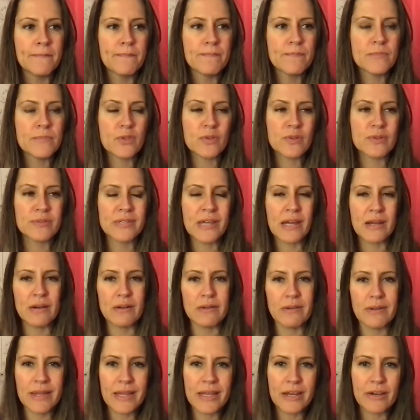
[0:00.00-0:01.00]
So there's that
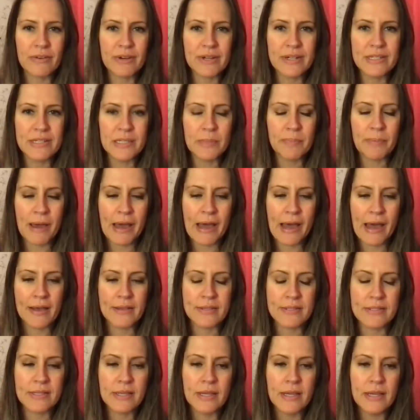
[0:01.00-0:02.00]
anchoring to the
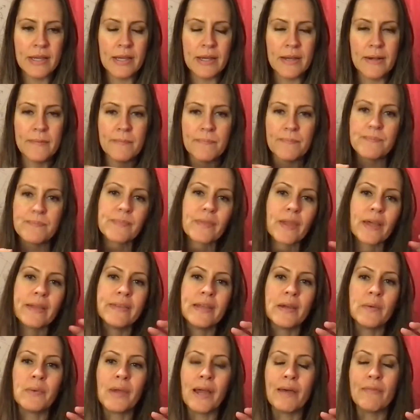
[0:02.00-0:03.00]
past. And
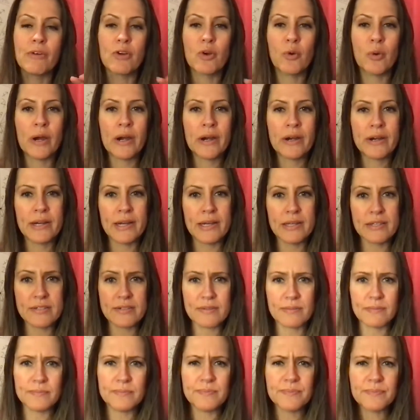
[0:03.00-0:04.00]
then we have Aquarius
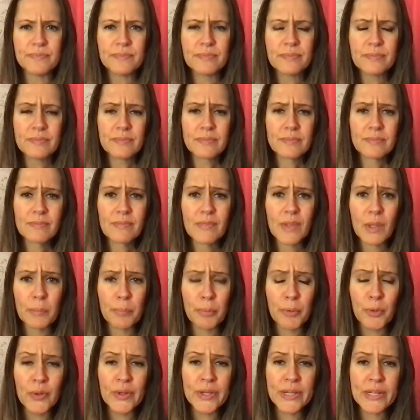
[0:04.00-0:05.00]

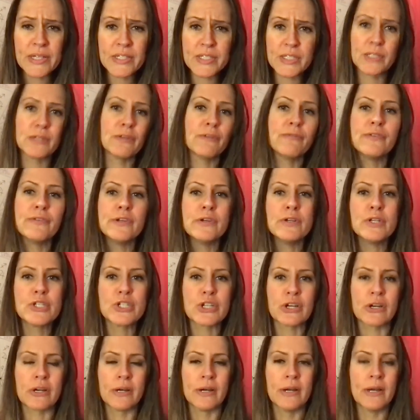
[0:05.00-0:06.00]
pulling us to the
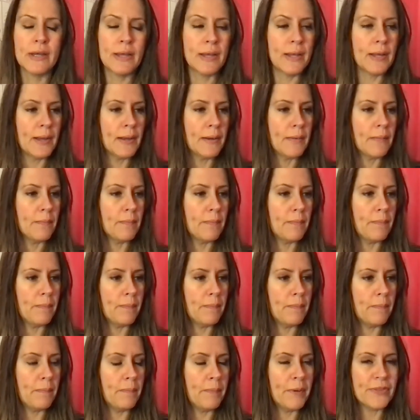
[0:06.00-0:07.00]
future.
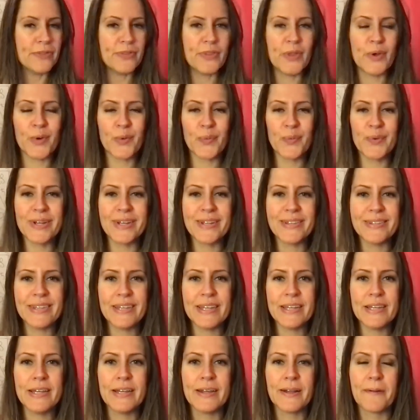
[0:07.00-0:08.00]
But they're
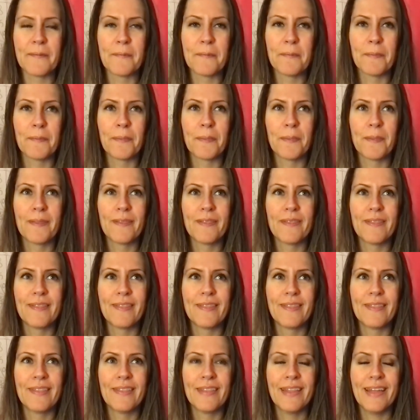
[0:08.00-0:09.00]
really,
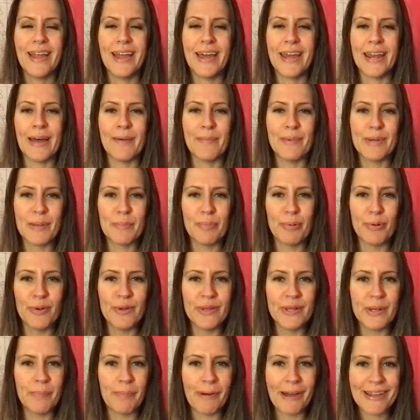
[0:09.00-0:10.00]
and I'm going to pull
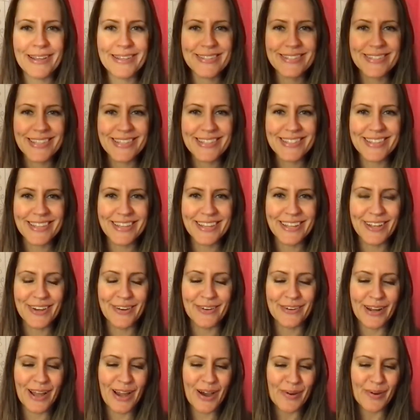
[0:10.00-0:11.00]
in a Pisces thing here
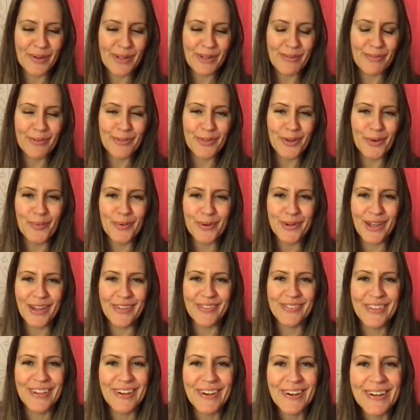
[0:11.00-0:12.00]
now, even though we're
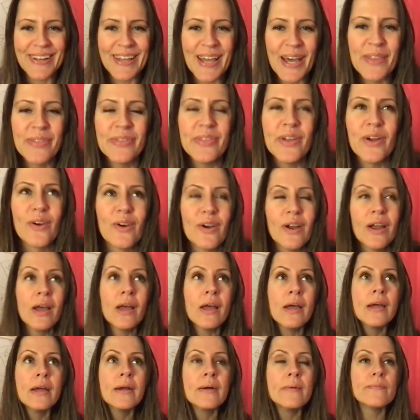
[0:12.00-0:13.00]
not there yet. There
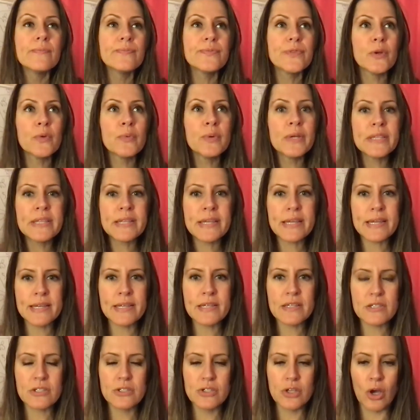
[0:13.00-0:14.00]
really
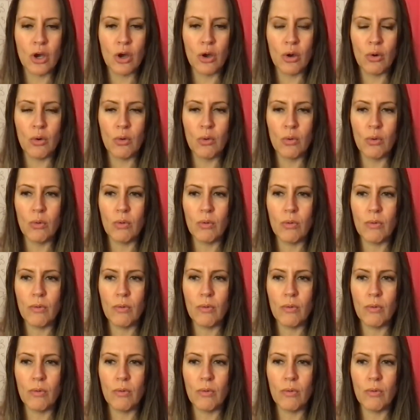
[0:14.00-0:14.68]
is no